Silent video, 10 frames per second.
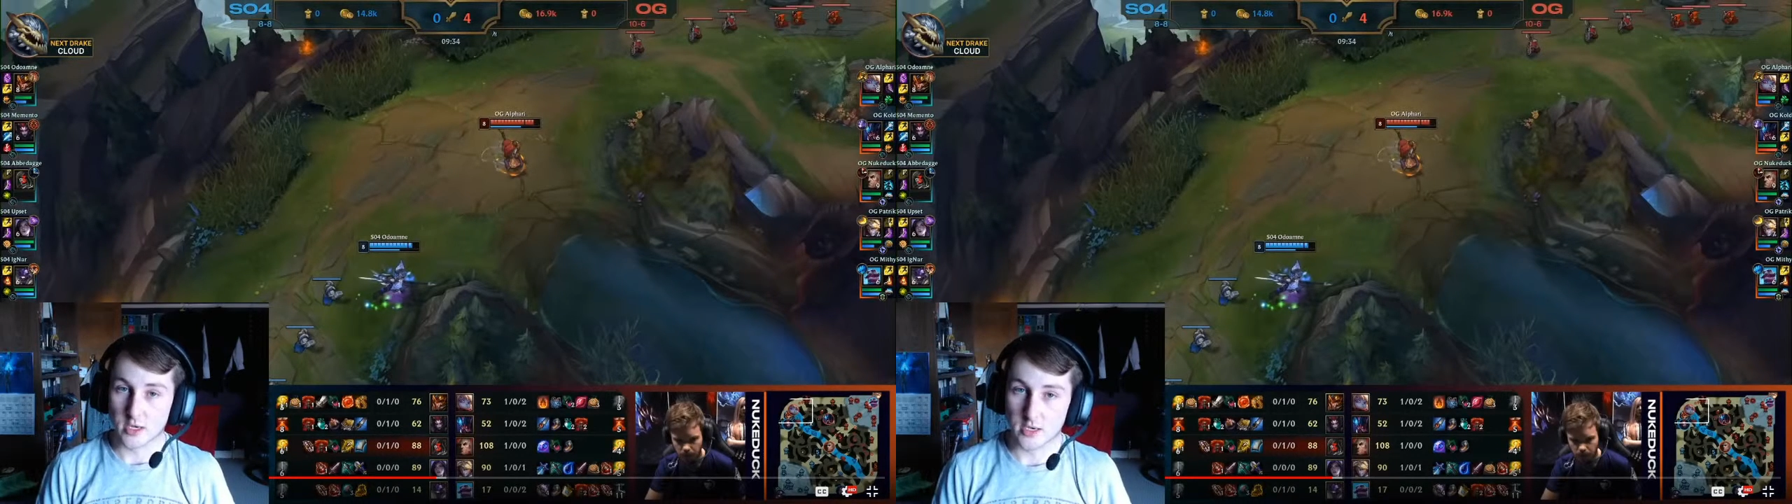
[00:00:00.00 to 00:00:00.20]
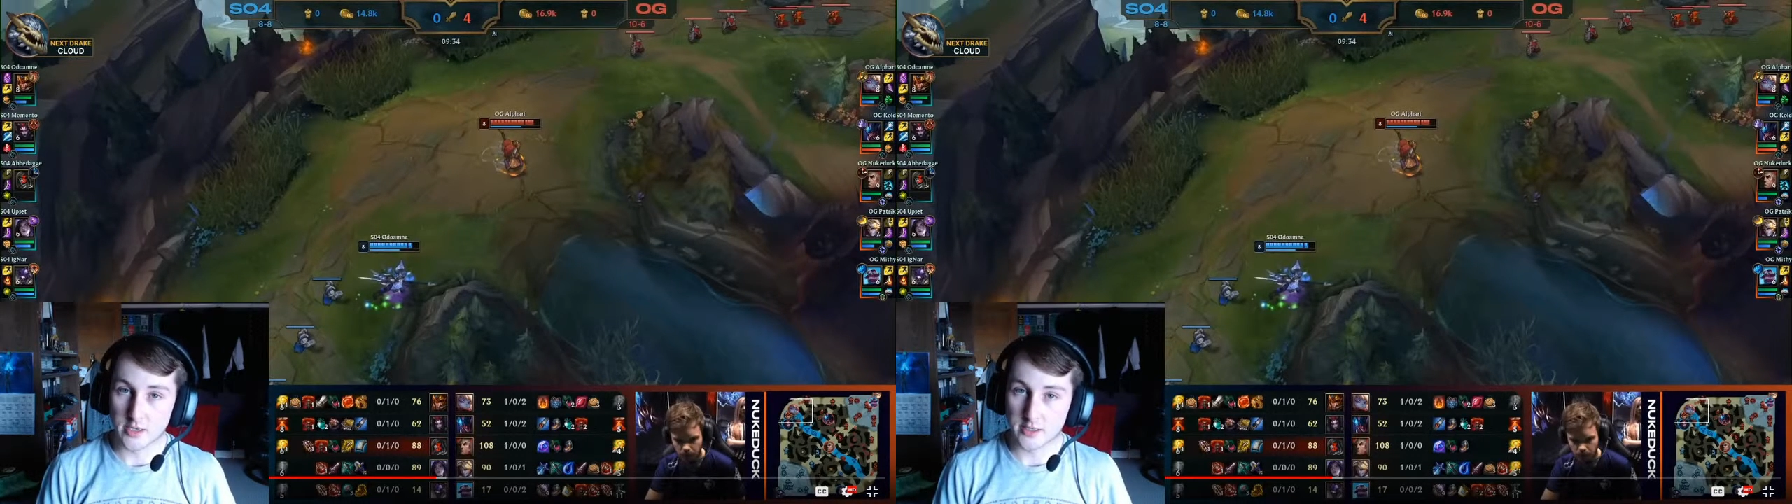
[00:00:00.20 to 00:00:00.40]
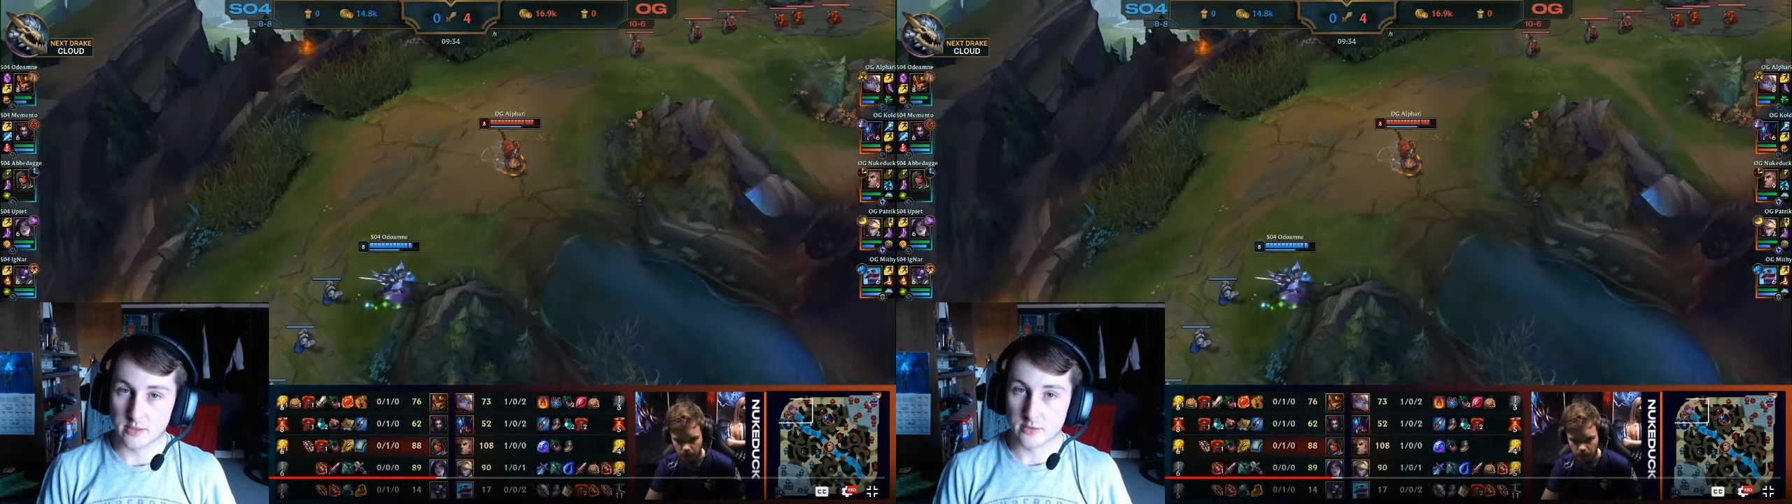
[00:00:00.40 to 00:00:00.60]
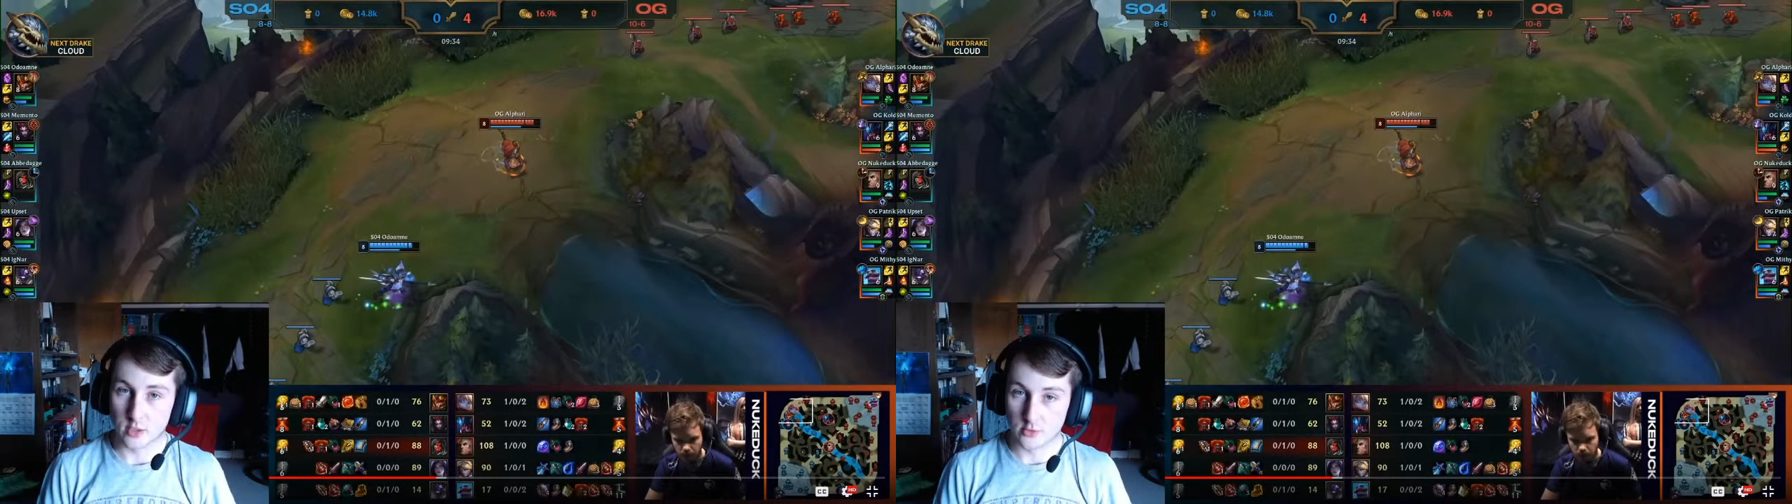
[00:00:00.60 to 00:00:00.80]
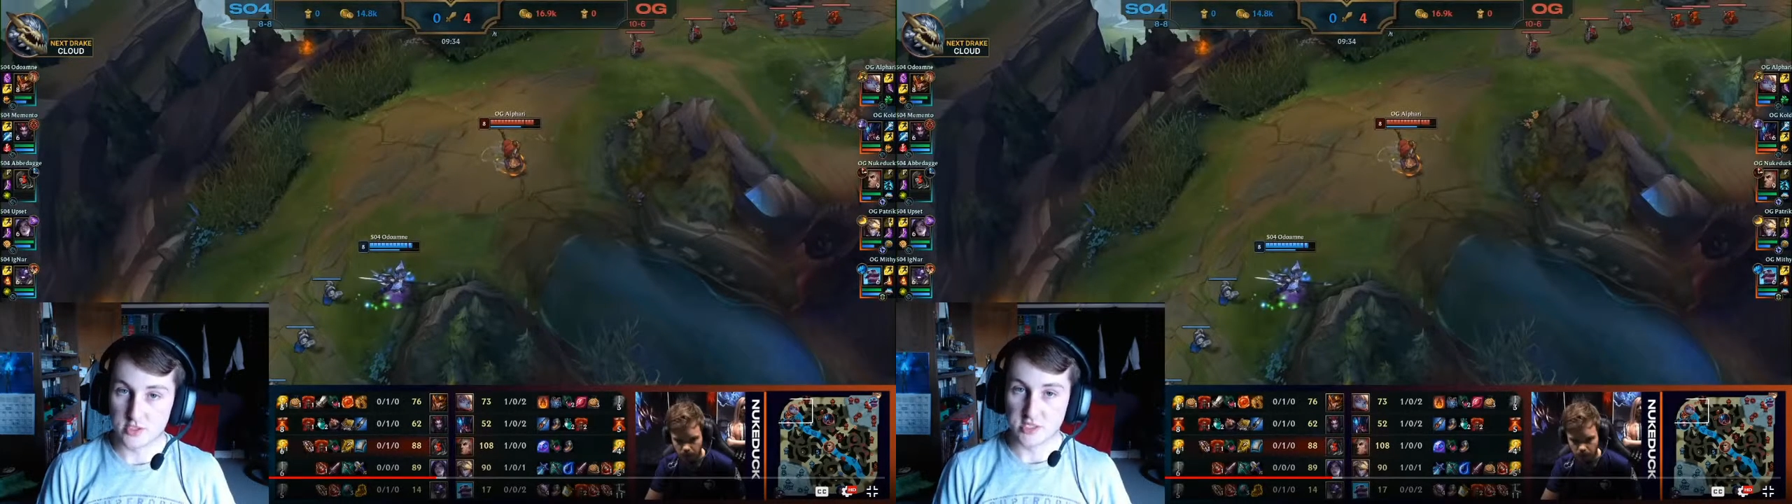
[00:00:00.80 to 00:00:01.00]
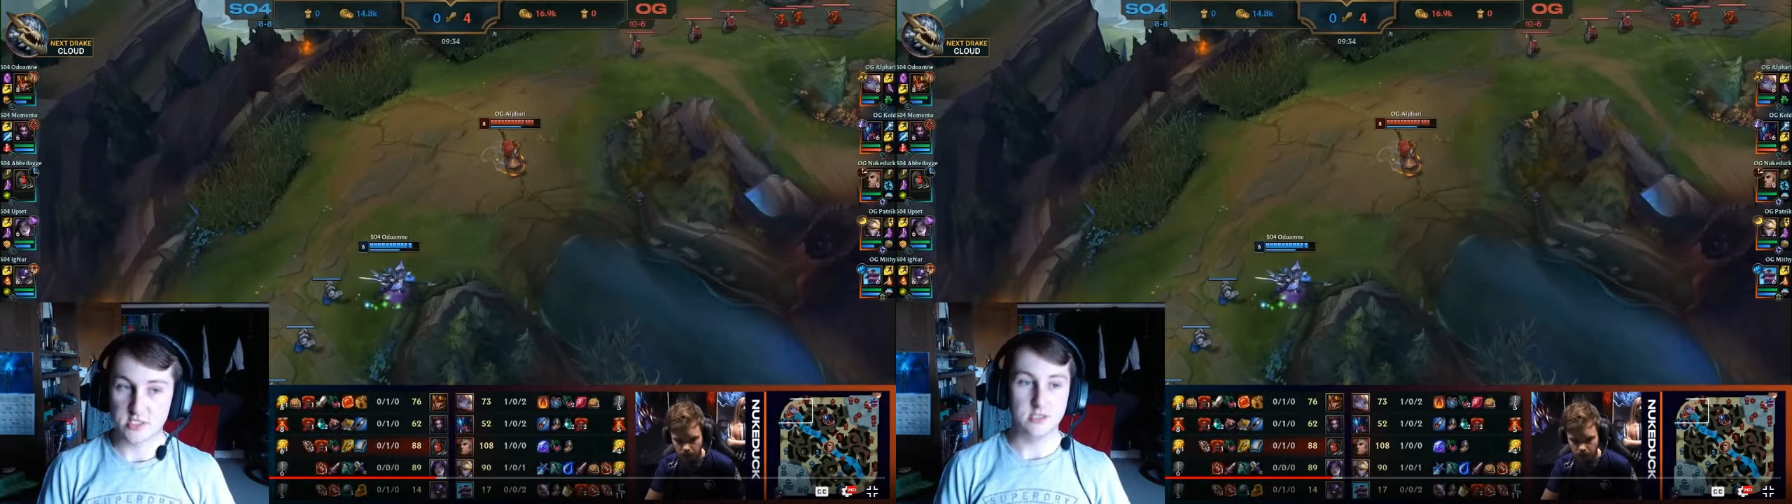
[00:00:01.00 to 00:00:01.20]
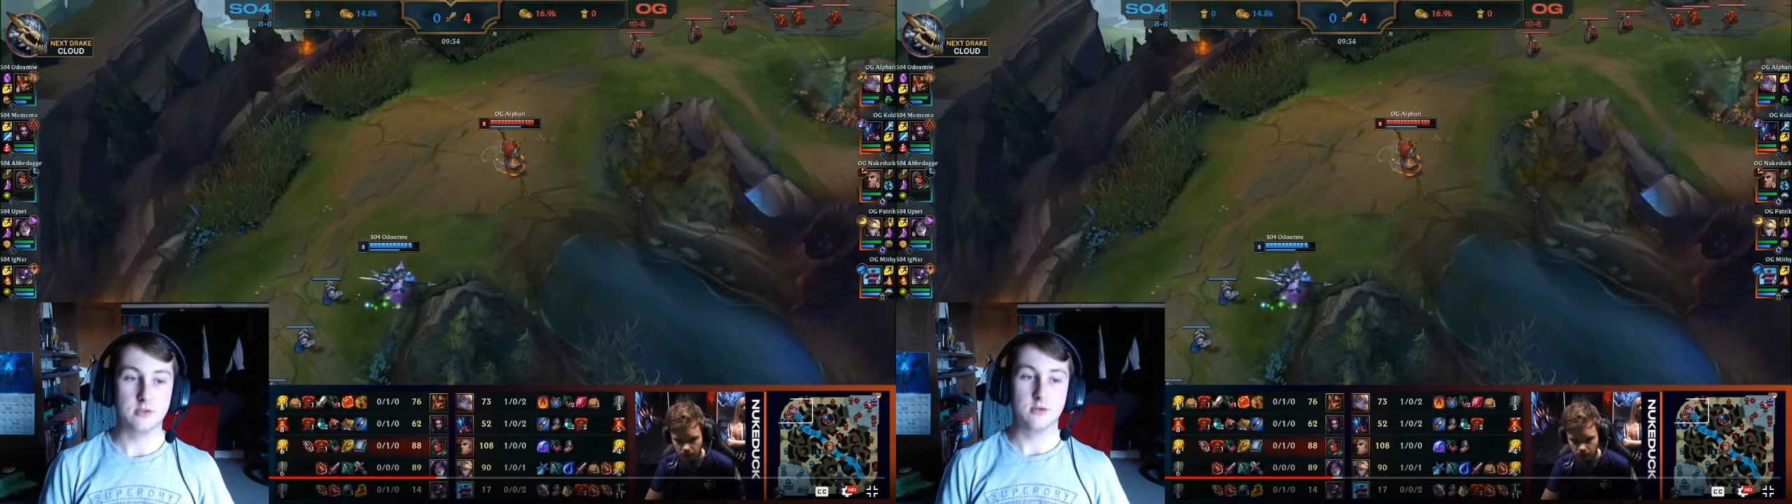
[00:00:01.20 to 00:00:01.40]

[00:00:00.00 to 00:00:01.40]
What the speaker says: I noticed